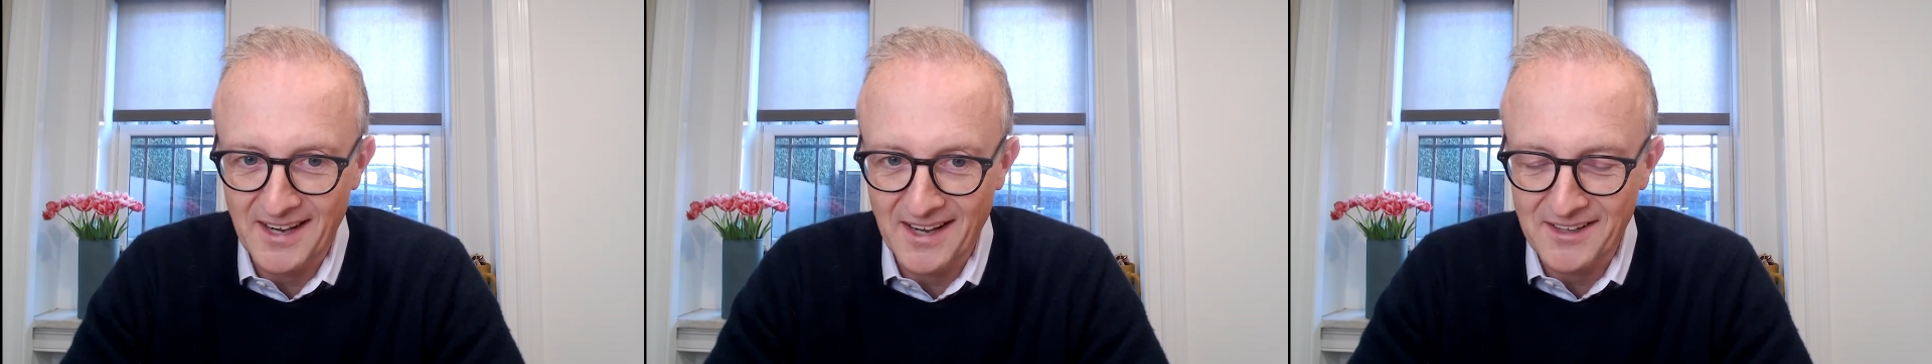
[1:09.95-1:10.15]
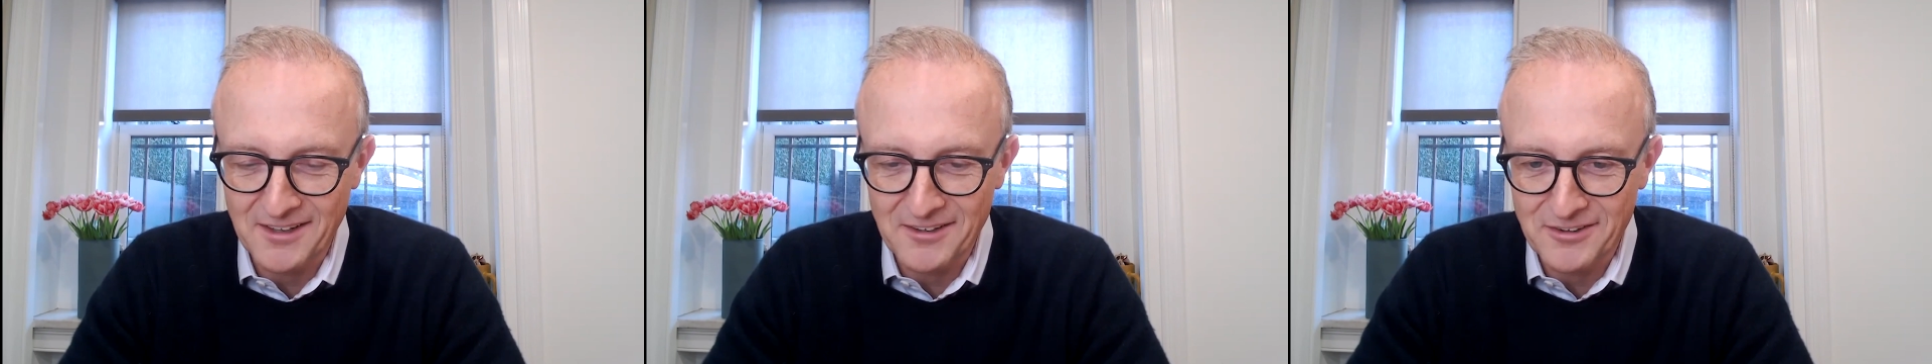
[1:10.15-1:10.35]

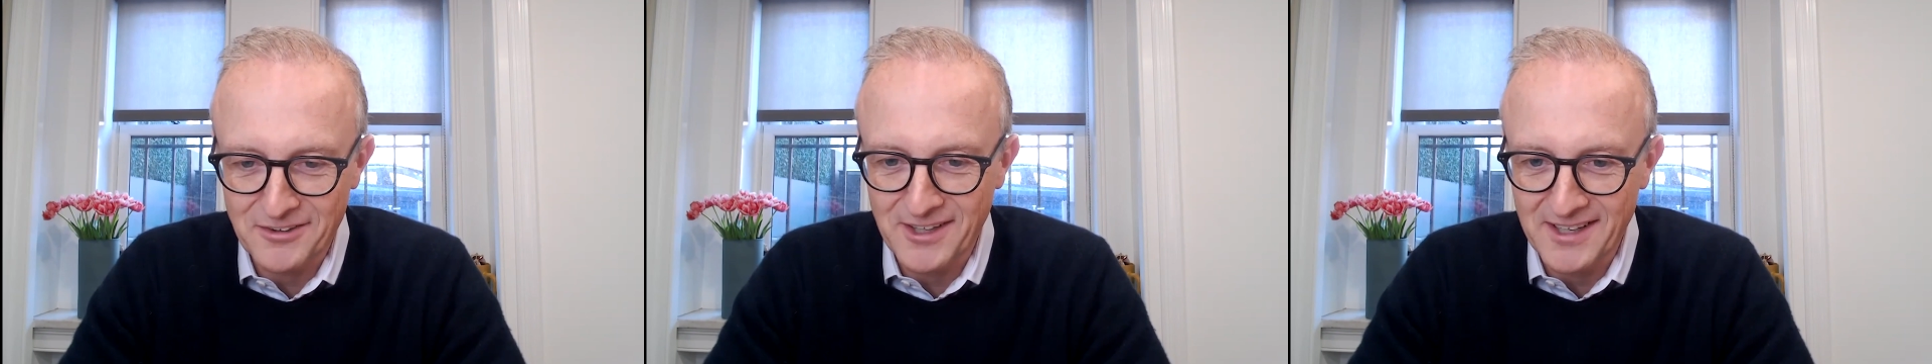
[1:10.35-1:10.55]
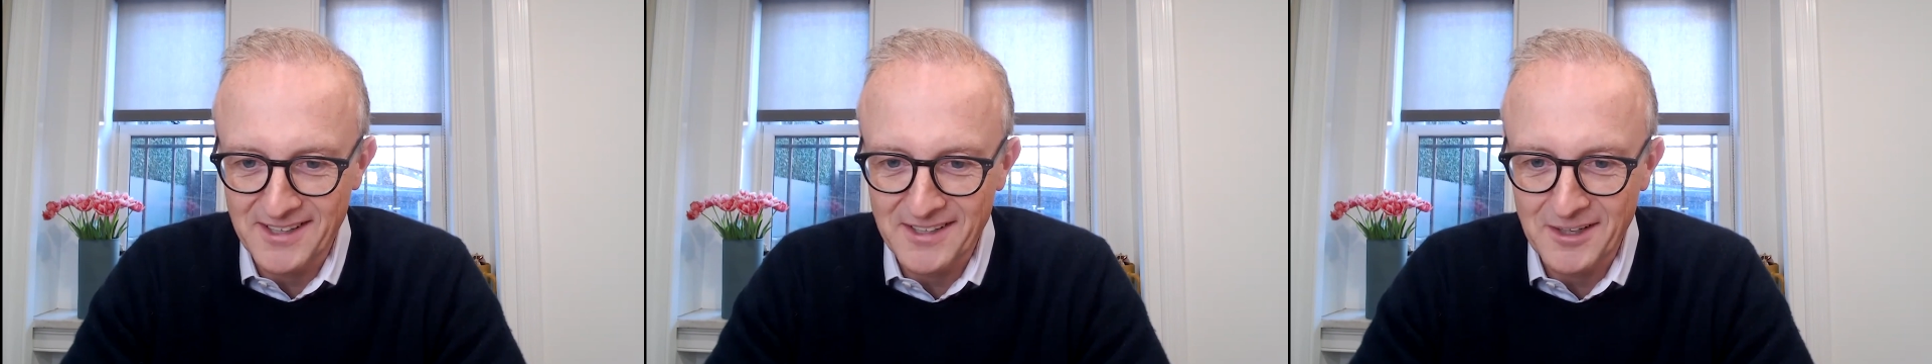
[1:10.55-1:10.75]
I don't
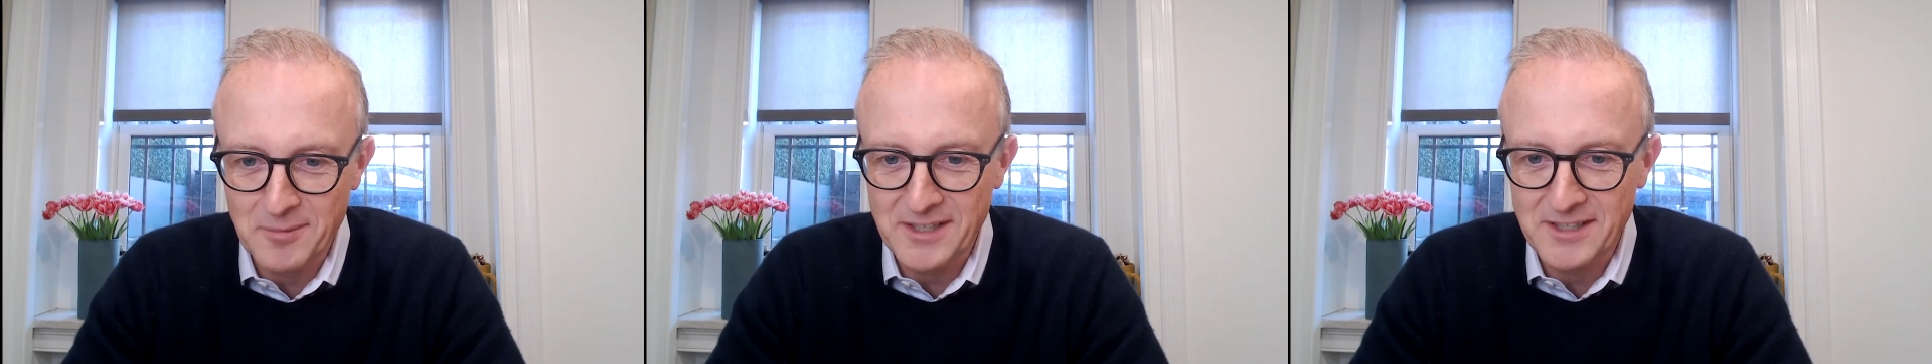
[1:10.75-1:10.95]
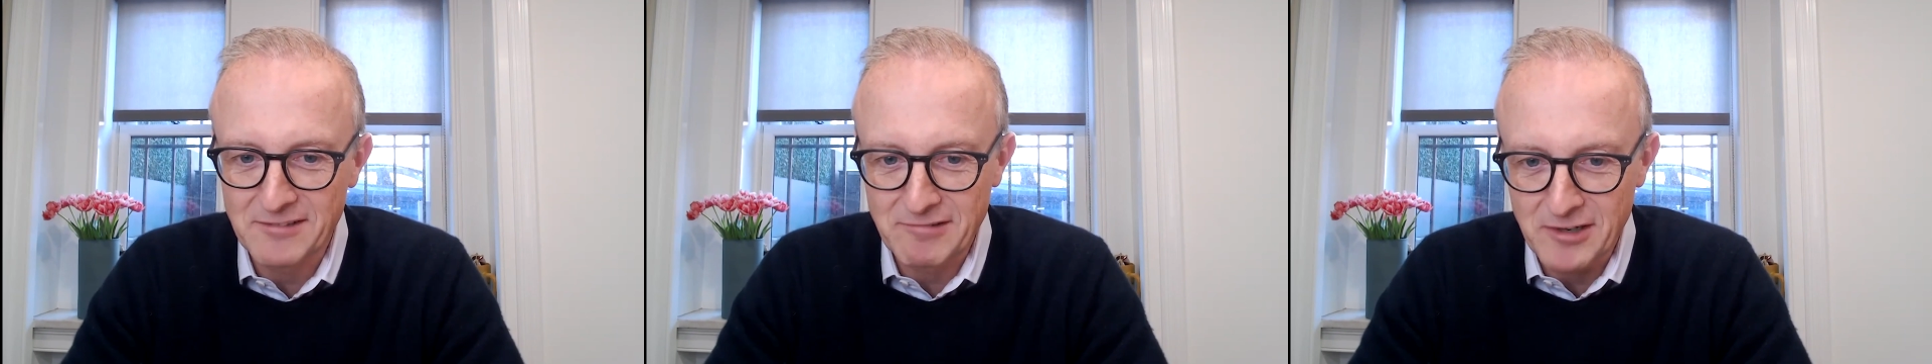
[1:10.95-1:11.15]
think nobody
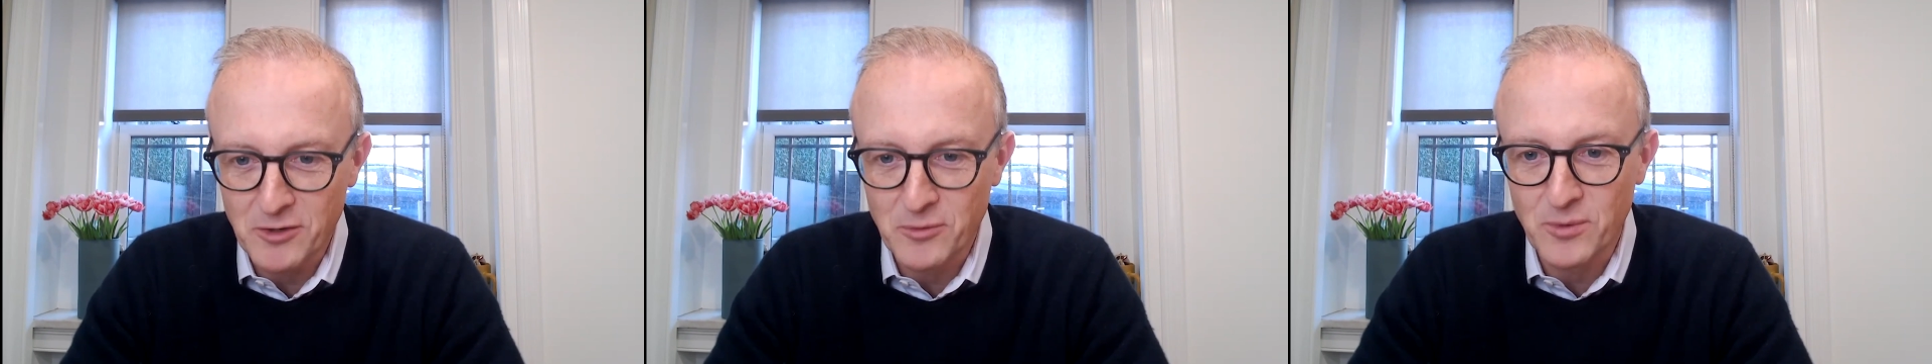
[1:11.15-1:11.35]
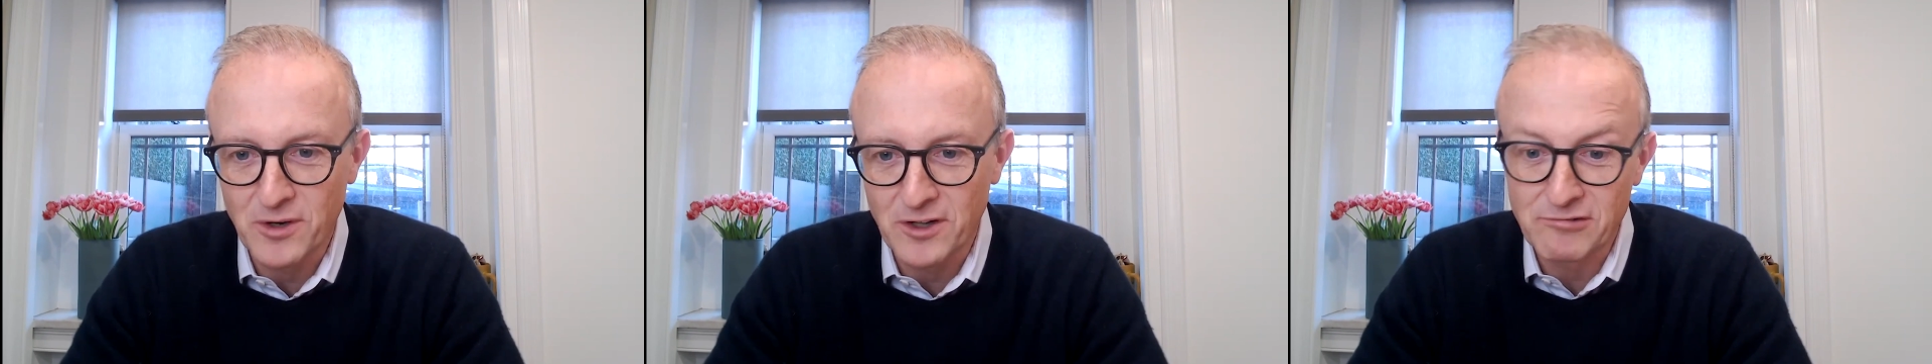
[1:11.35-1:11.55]
in the real
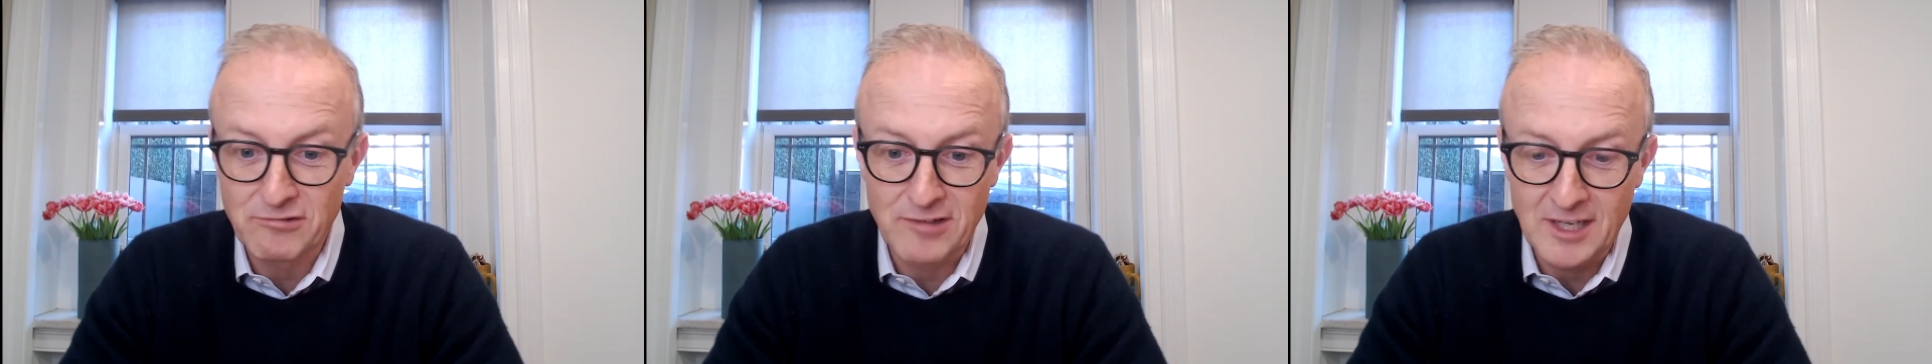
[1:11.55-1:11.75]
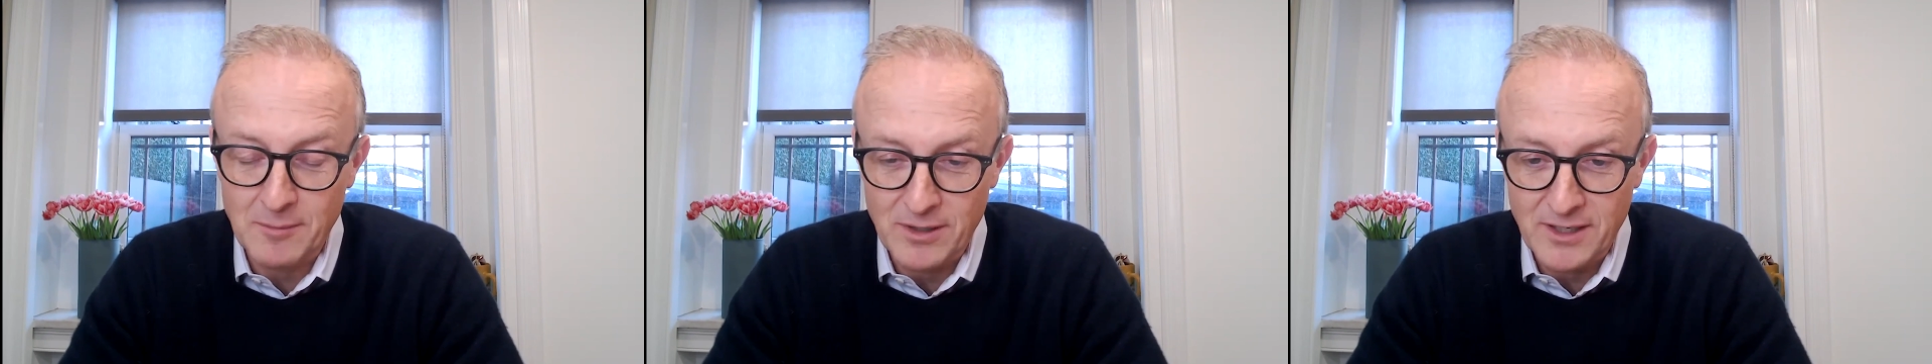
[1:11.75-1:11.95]
world
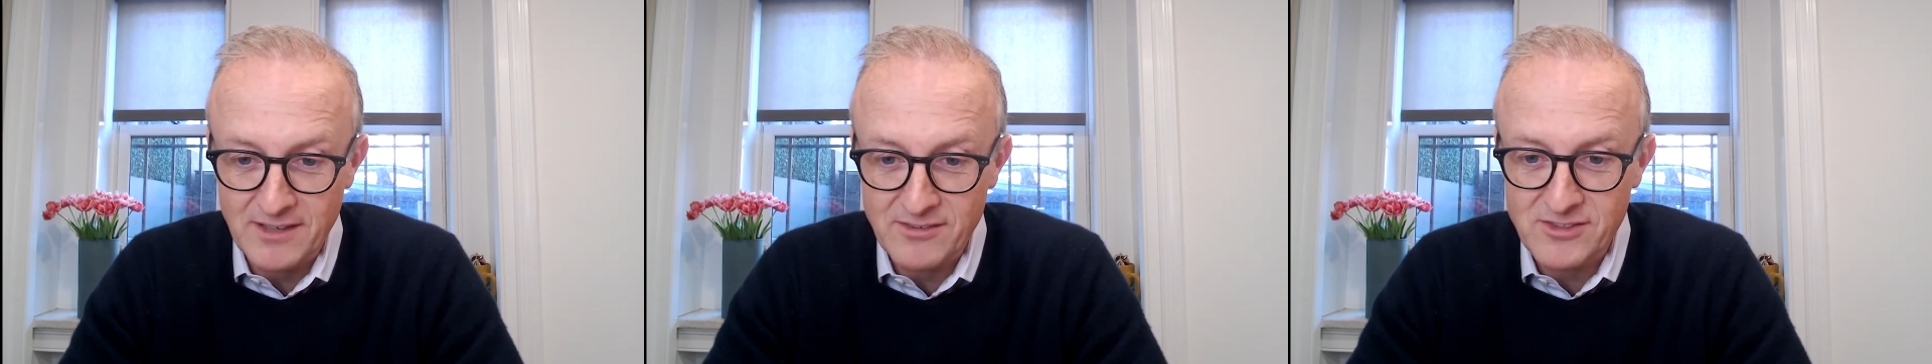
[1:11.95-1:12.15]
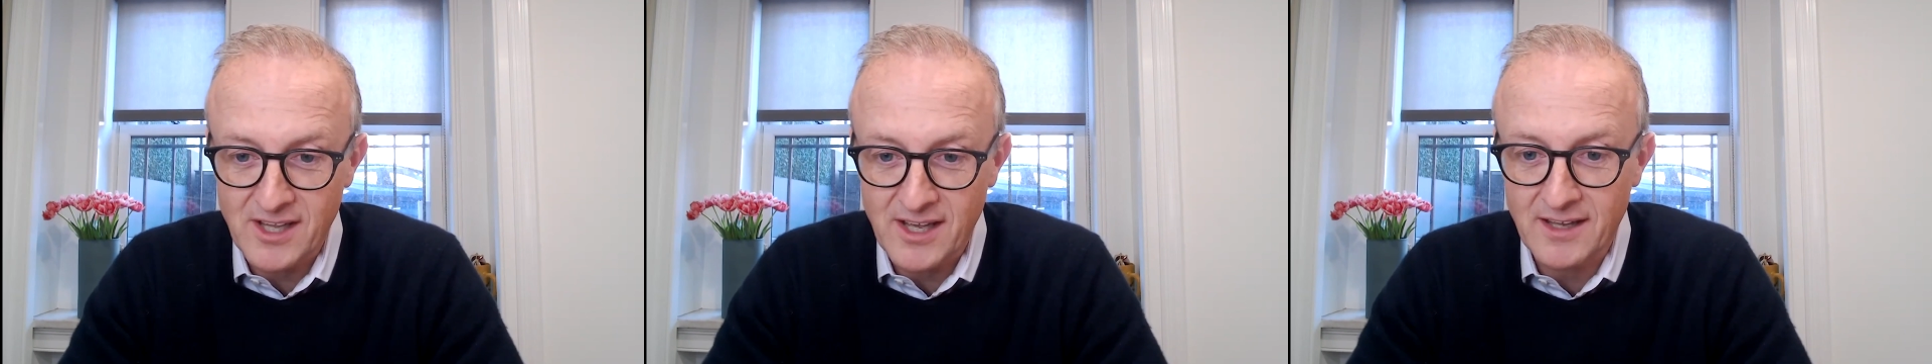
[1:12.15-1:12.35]
really
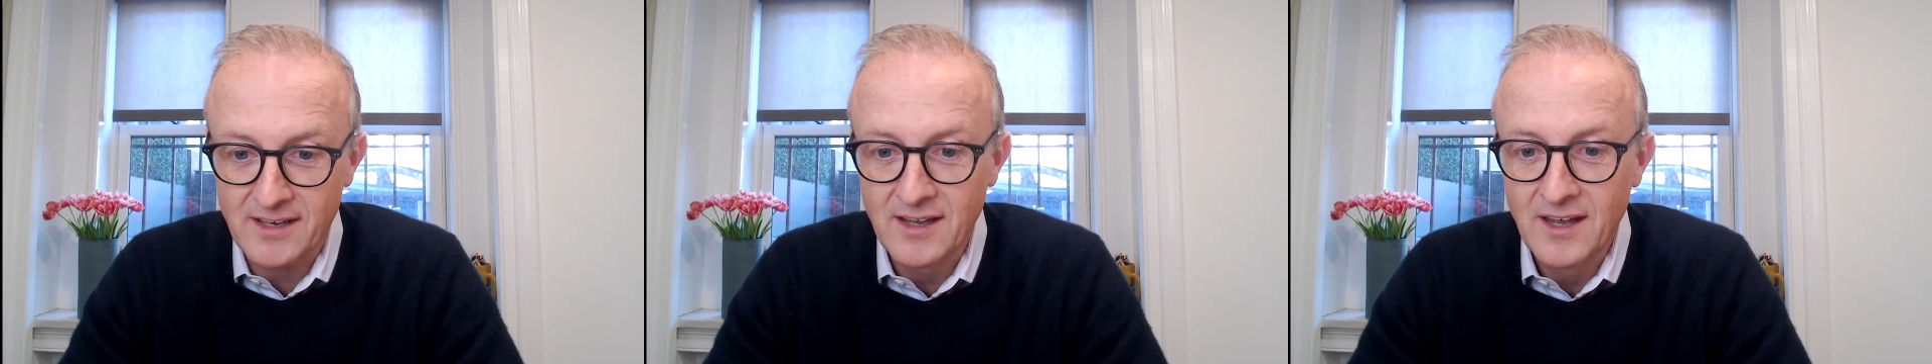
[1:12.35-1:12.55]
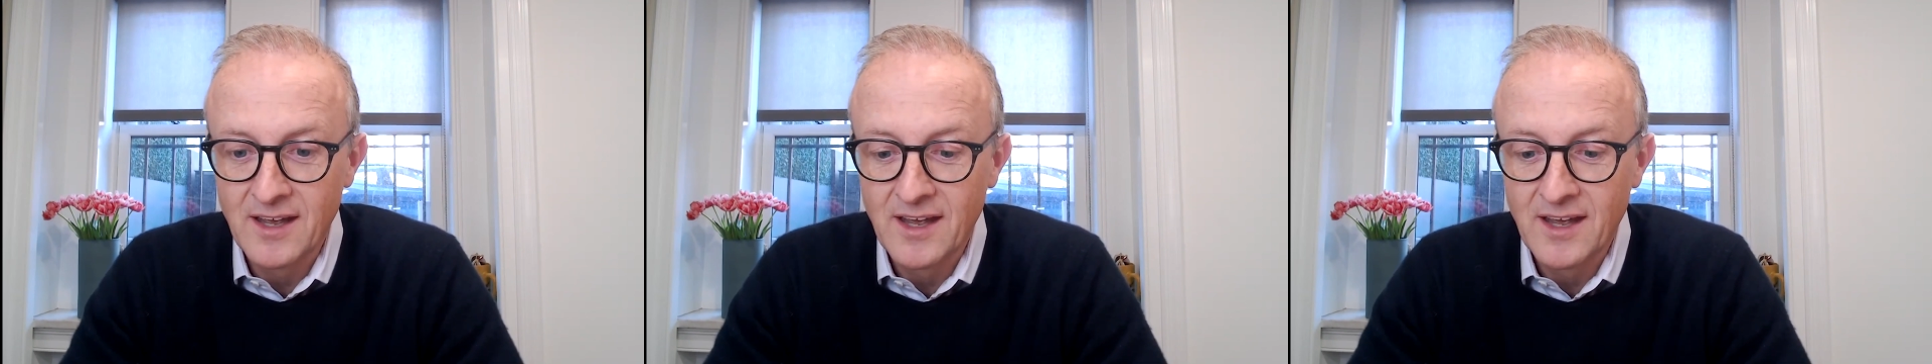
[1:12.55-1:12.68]
believes that.